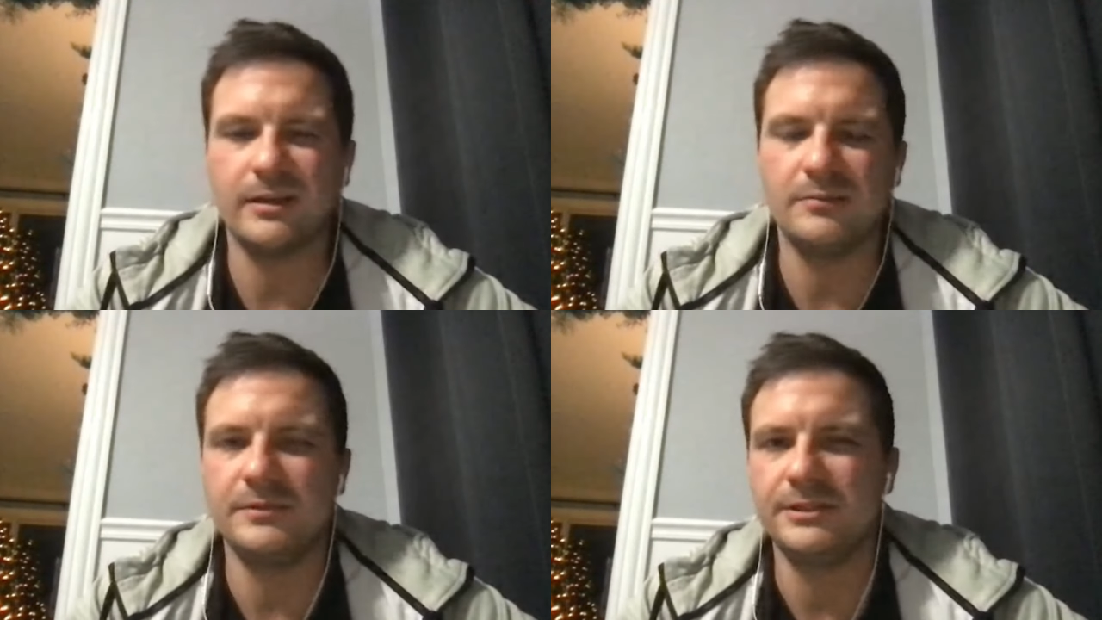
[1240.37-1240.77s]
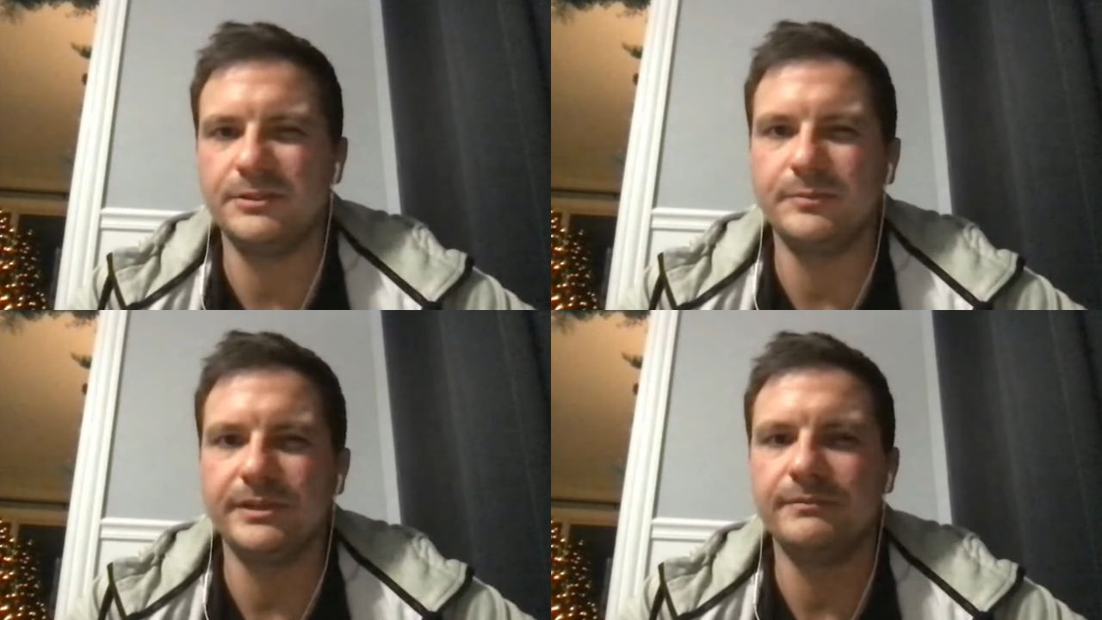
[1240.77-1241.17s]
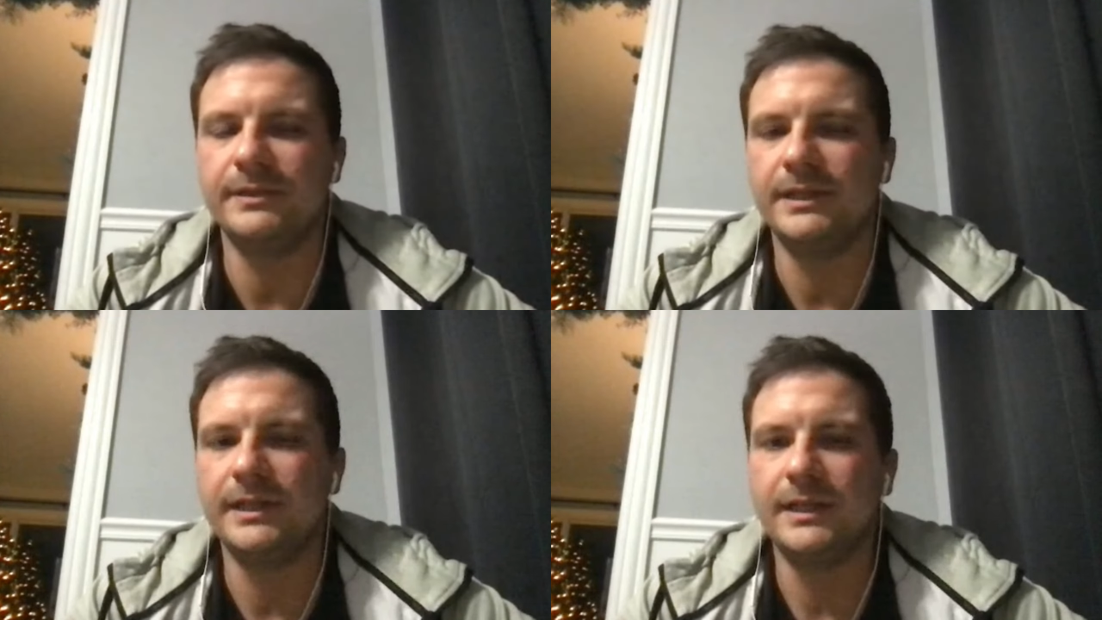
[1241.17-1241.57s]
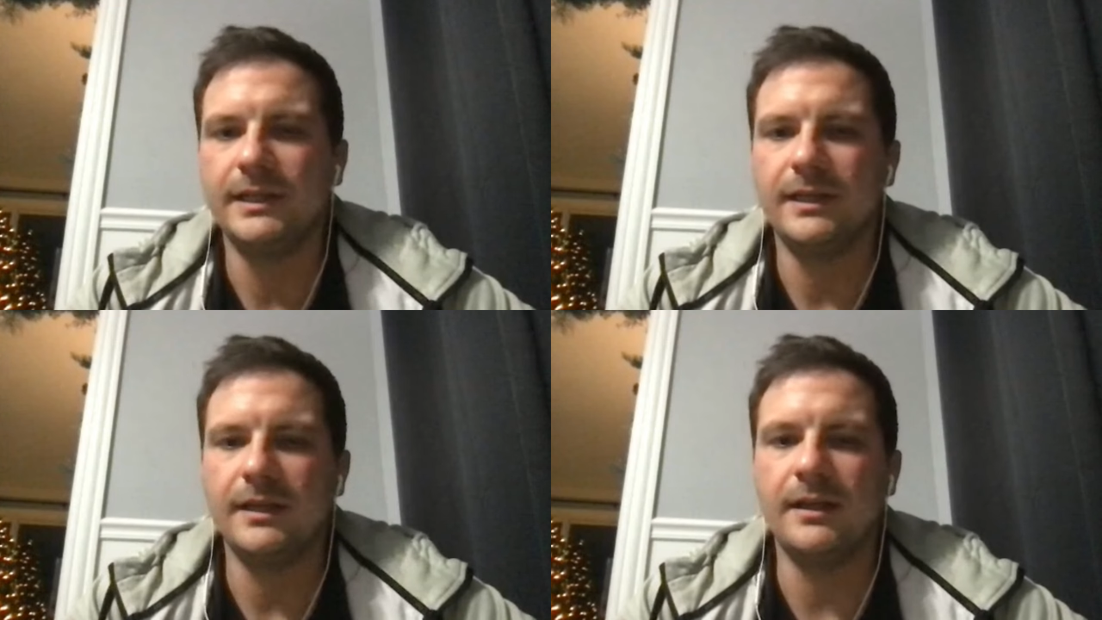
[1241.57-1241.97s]
them a little bit.
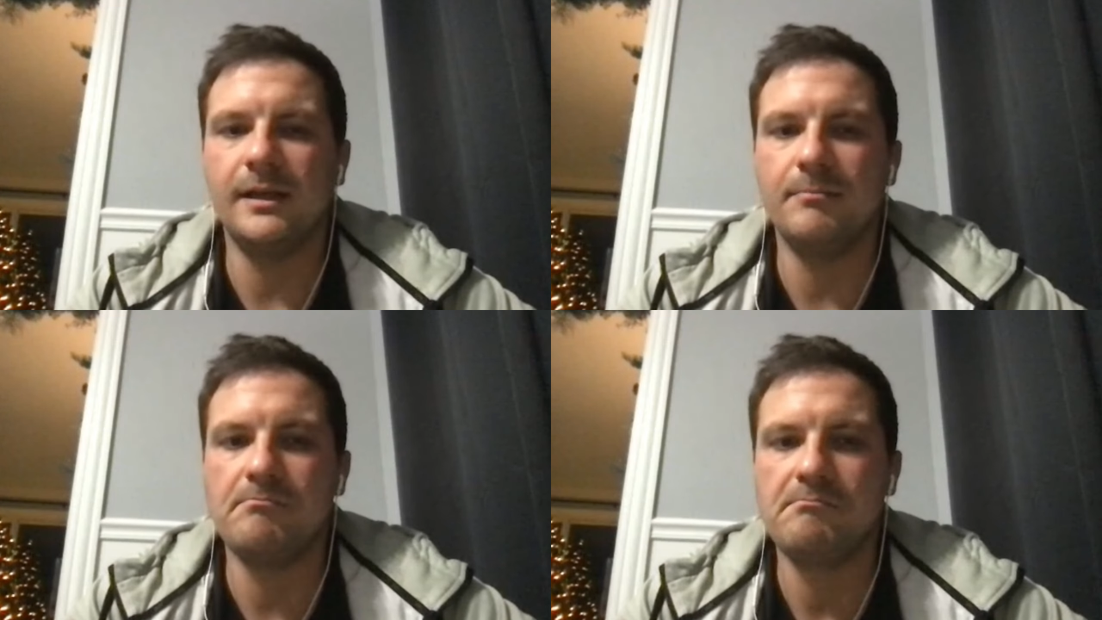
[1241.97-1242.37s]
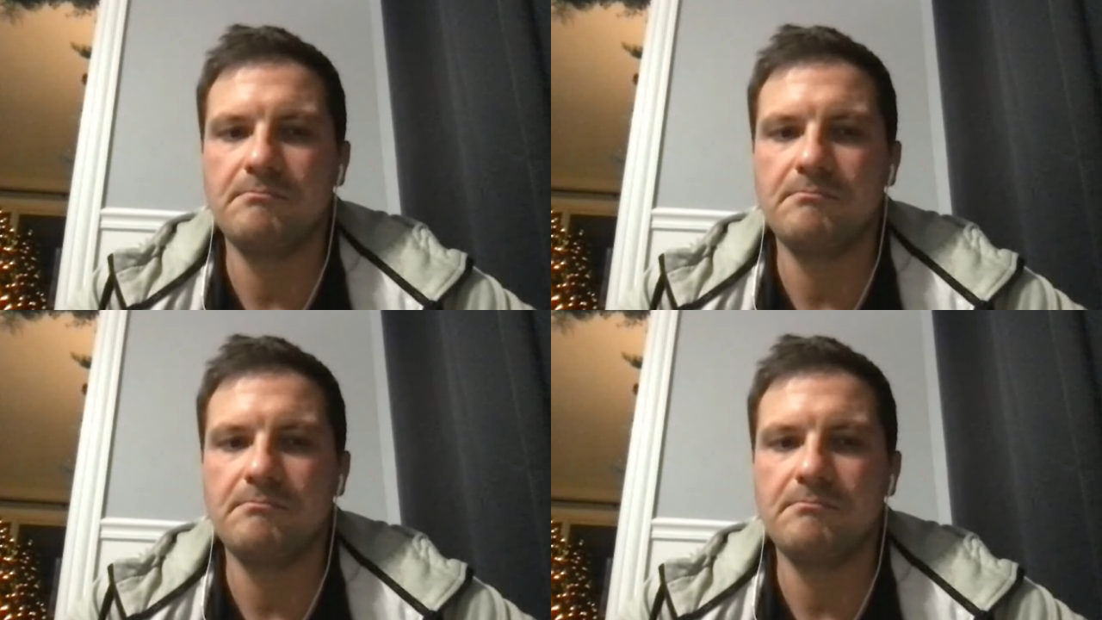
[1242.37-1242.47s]
Um,